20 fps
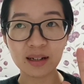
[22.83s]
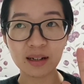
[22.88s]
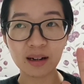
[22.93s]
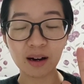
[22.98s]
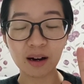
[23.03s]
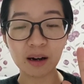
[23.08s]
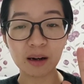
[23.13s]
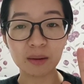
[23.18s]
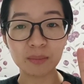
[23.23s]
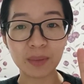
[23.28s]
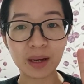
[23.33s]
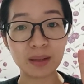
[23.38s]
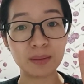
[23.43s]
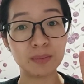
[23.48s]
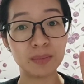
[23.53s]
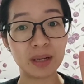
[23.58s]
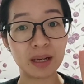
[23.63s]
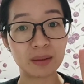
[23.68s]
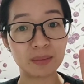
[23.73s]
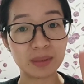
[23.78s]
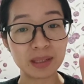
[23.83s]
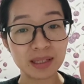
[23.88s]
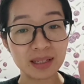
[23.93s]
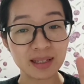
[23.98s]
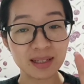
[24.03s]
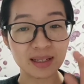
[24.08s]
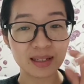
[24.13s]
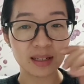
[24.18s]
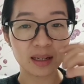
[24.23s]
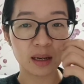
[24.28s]
um,
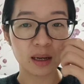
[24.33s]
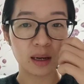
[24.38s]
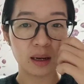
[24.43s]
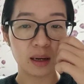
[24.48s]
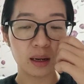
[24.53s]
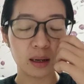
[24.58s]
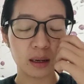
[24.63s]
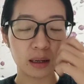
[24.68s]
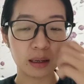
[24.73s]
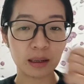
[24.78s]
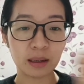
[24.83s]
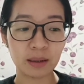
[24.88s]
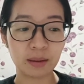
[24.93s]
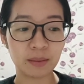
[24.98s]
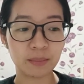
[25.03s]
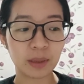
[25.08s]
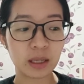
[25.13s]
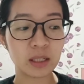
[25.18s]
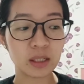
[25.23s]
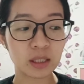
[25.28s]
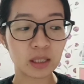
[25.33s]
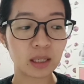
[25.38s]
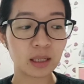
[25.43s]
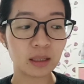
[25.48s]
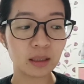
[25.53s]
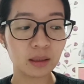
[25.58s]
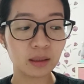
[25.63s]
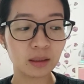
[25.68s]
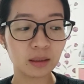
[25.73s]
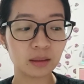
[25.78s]
NBMEs um,
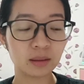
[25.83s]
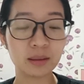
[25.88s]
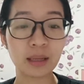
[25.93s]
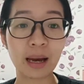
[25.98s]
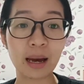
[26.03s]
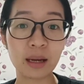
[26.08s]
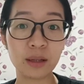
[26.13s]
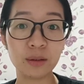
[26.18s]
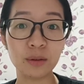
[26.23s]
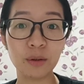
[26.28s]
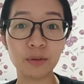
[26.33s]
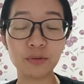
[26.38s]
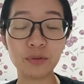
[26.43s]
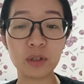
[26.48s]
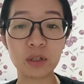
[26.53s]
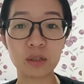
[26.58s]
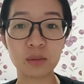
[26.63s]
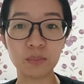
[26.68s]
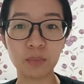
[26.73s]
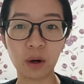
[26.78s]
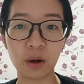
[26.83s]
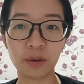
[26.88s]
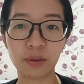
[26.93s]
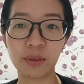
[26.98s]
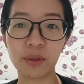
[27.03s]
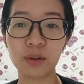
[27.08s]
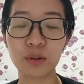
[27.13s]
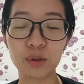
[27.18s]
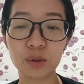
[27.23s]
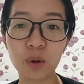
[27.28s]
until the end of this
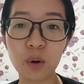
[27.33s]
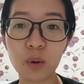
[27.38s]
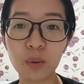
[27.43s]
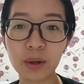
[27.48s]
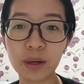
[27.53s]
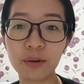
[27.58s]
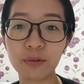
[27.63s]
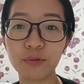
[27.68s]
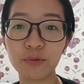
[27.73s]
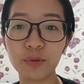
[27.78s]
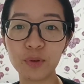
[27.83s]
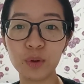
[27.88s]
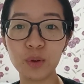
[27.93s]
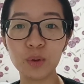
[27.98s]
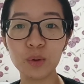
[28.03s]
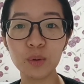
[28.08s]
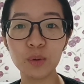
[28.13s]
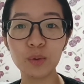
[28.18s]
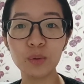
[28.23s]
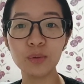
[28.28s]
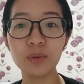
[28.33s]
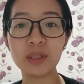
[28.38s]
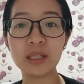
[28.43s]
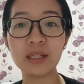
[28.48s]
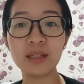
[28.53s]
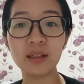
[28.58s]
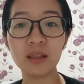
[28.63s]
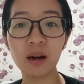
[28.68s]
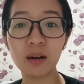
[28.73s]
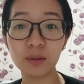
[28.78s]
month. So if you
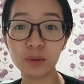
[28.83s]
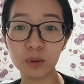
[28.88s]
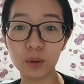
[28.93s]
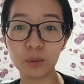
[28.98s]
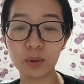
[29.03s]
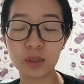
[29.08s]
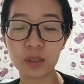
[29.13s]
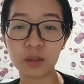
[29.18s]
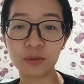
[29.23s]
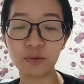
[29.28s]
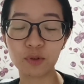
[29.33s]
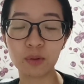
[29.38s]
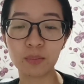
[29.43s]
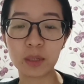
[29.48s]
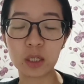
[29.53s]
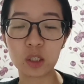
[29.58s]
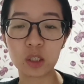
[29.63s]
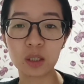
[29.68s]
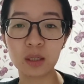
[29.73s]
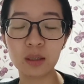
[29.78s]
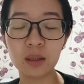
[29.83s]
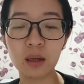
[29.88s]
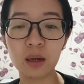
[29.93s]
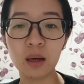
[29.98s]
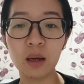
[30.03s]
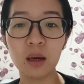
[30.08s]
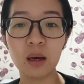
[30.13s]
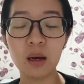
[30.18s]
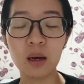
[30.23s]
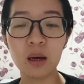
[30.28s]
did not know this information,
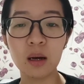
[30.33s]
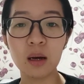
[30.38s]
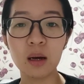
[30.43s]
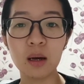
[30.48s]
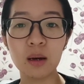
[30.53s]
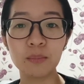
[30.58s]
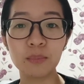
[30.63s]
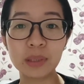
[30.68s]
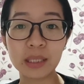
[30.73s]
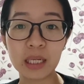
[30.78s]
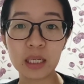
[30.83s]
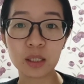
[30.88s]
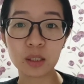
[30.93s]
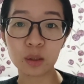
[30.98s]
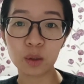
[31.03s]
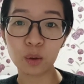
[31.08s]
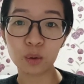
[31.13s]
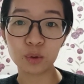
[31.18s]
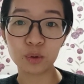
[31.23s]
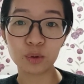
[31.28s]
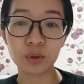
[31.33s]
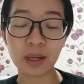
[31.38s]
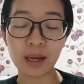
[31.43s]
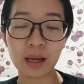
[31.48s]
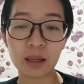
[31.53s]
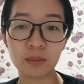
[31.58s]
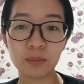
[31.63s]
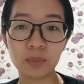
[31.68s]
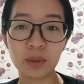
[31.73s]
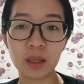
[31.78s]
please go to the
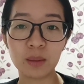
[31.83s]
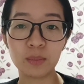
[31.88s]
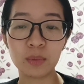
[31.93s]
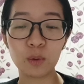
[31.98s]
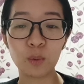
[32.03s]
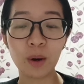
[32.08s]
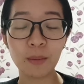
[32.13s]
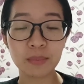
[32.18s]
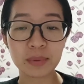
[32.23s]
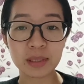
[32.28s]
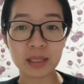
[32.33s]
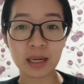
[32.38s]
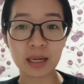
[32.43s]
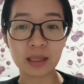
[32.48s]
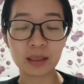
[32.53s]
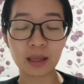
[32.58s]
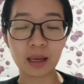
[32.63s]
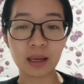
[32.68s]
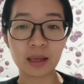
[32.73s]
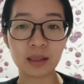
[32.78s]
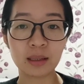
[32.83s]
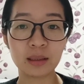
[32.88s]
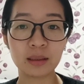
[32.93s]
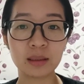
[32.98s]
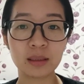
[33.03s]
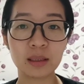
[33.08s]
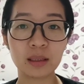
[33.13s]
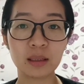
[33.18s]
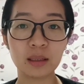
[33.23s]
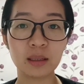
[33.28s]
NBME website
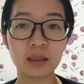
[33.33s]
and